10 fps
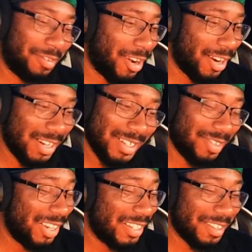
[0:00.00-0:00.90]
fire. This
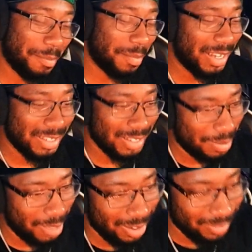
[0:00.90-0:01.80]
joint is amazing.
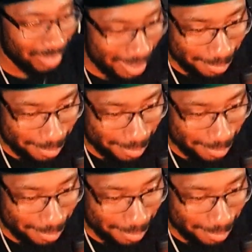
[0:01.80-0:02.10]
I'm not gonna lie,